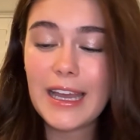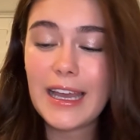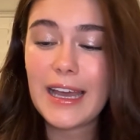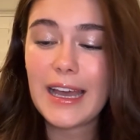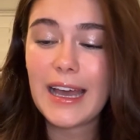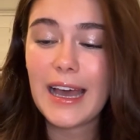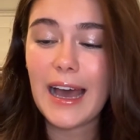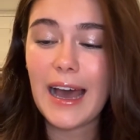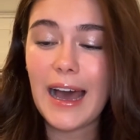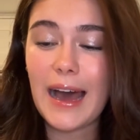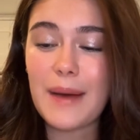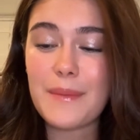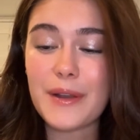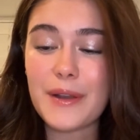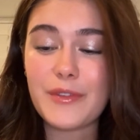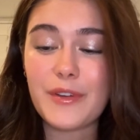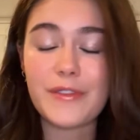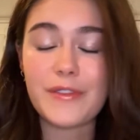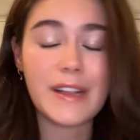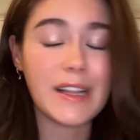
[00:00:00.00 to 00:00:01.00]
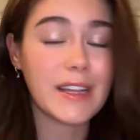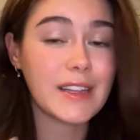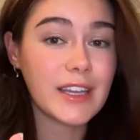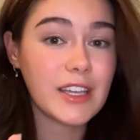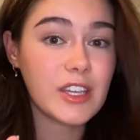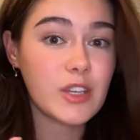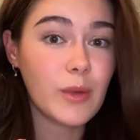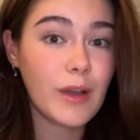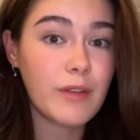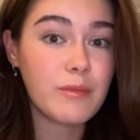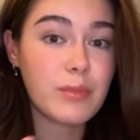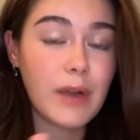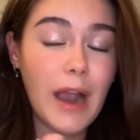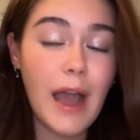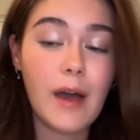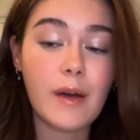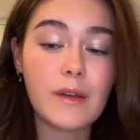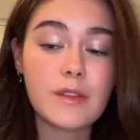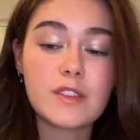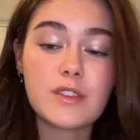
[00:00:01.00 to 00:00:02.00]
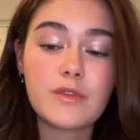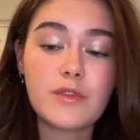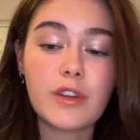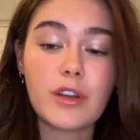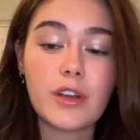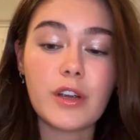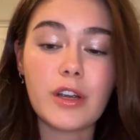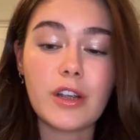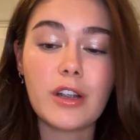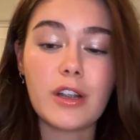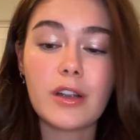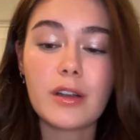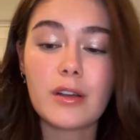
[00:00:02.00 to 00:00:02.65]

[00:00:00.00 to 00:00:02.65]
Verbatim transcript: Uh, but if you're feeling like you have brows for,